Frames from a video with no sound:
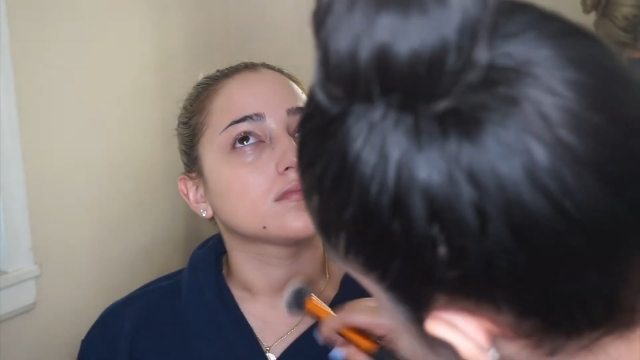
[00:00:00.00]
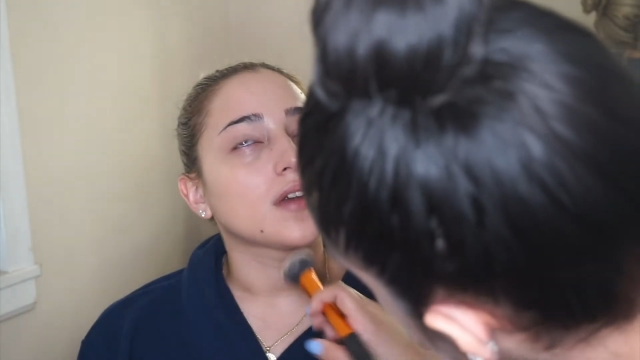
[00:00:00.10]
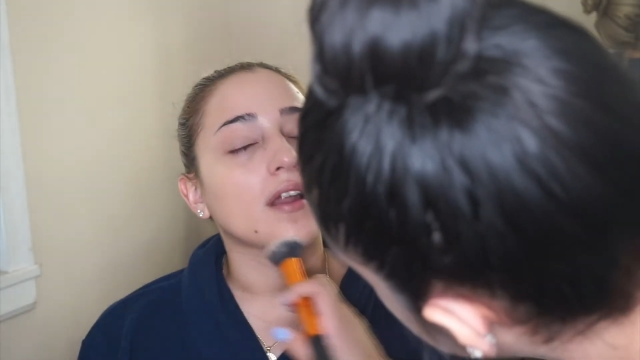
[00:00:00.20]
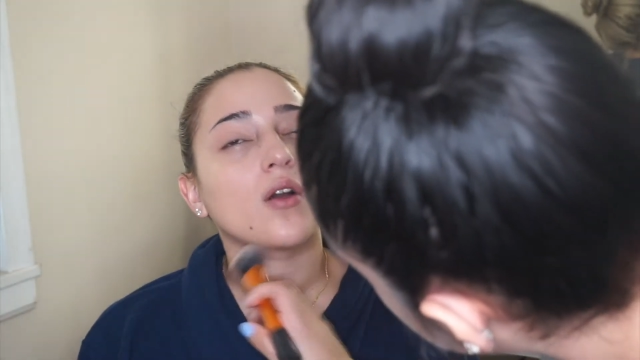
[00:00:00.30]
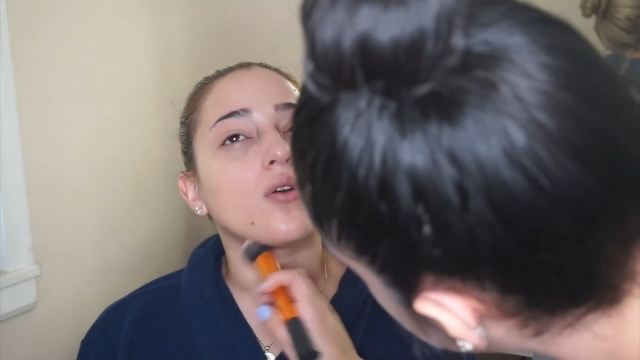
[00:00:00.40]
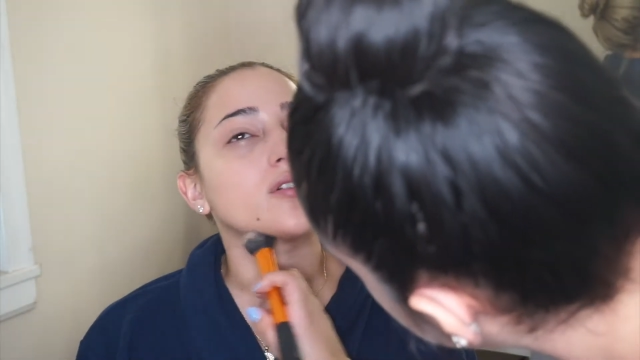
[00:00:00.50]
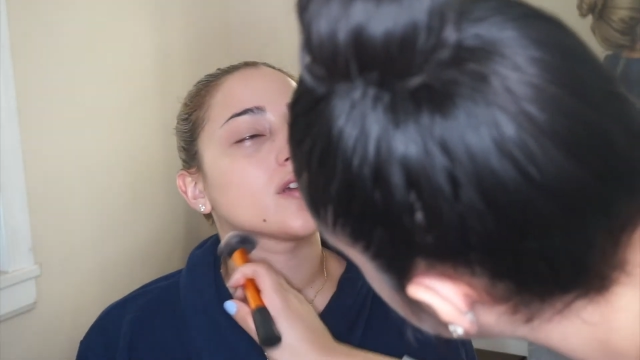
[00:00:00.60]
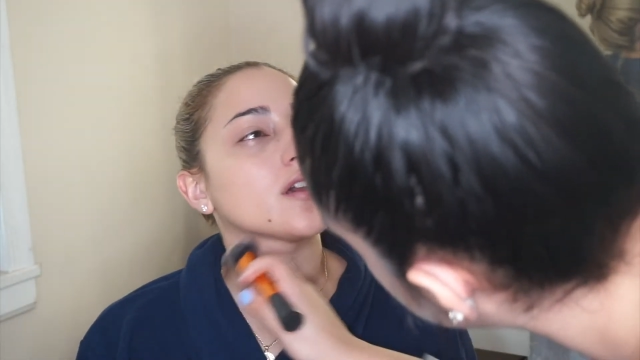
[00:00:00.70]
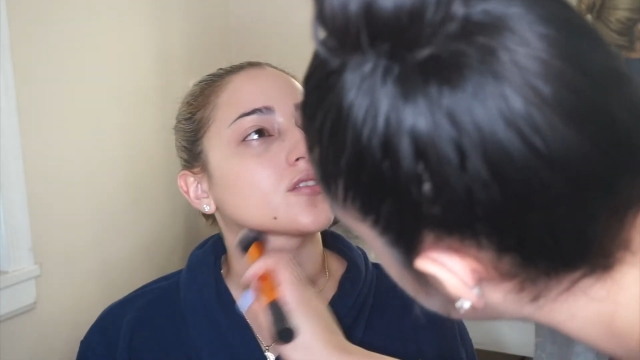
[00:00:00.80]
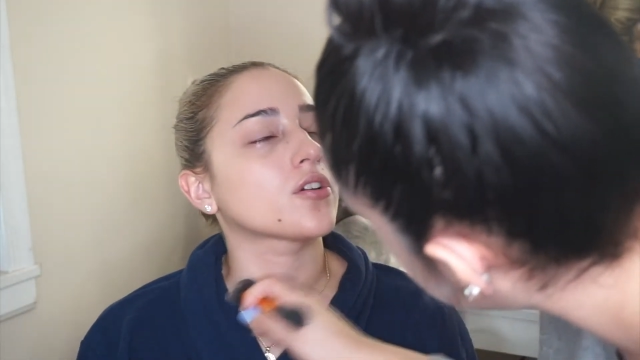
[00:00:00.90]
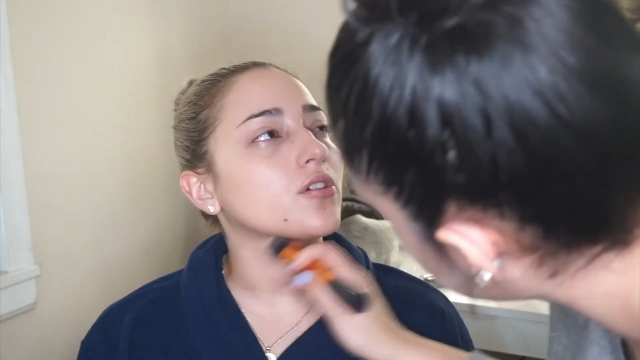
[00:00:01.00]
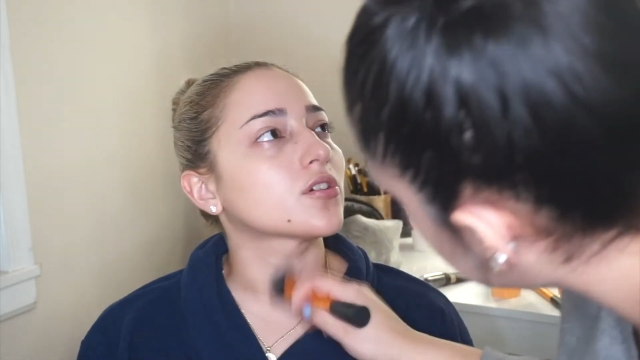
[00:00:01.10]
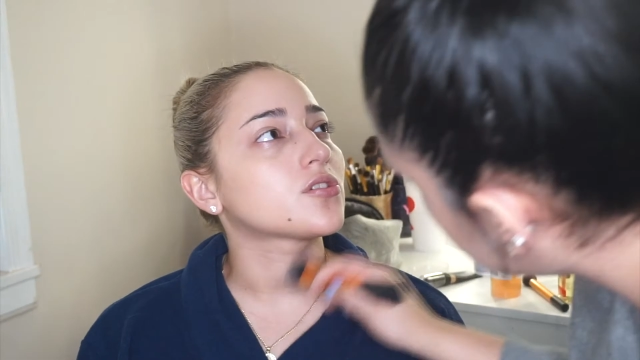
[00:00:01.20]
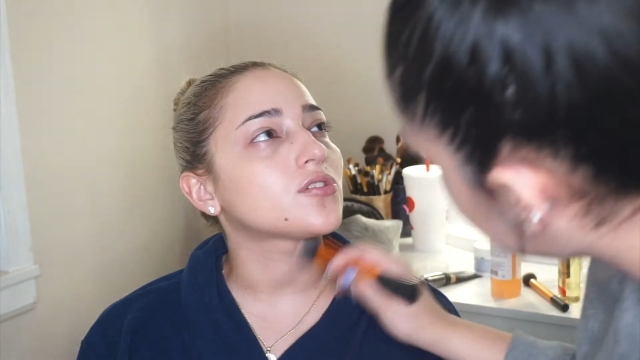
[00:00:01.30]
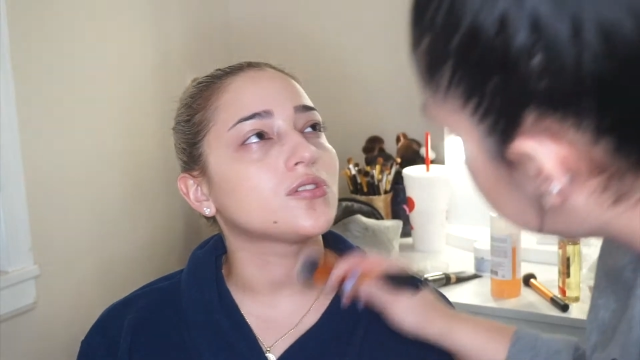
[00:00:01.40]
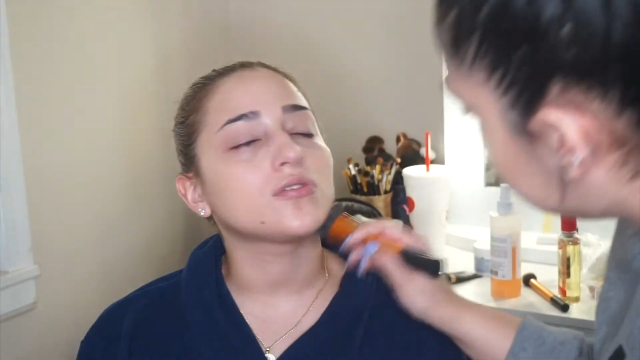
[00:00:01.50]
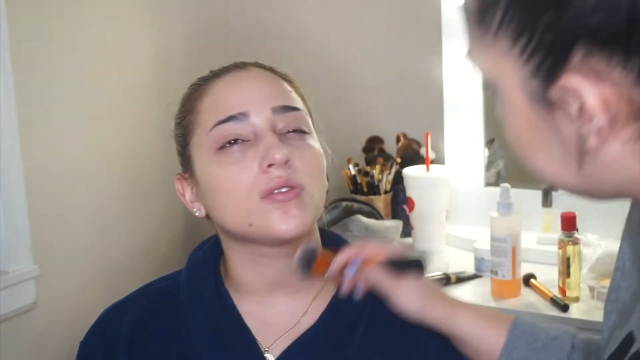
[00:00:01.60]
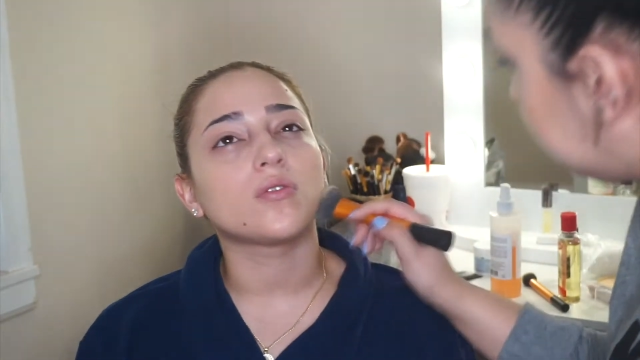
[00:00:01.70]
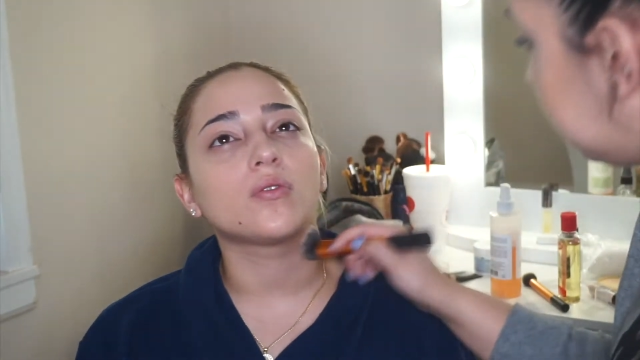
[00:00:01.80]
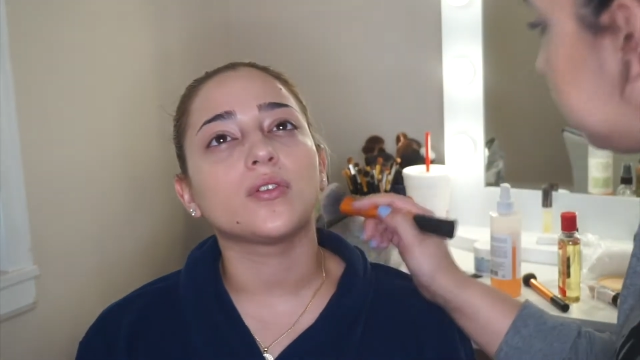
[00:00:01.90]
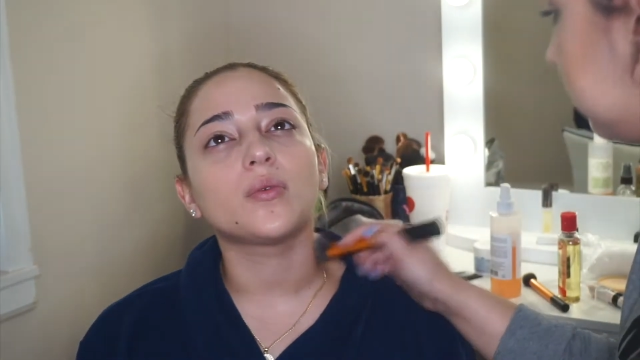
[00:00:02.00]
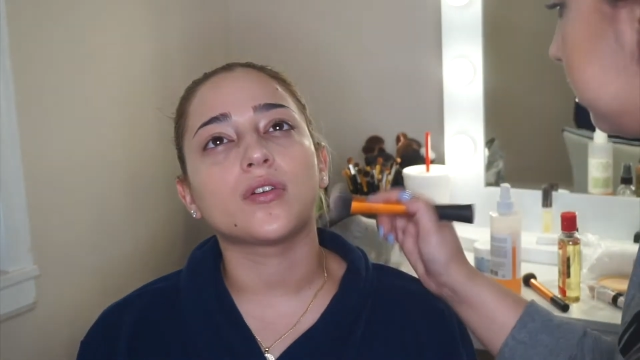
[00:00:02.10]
And I always ask her because she's only one